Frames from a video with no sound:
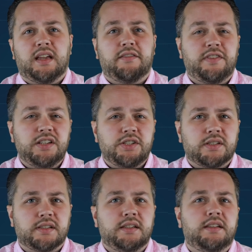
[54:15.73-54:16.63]

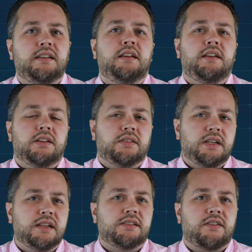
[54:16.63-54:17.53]
Eventually, you'll
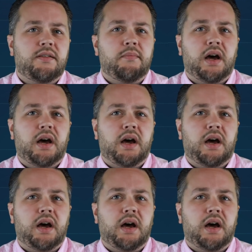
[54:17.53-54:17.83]
need to start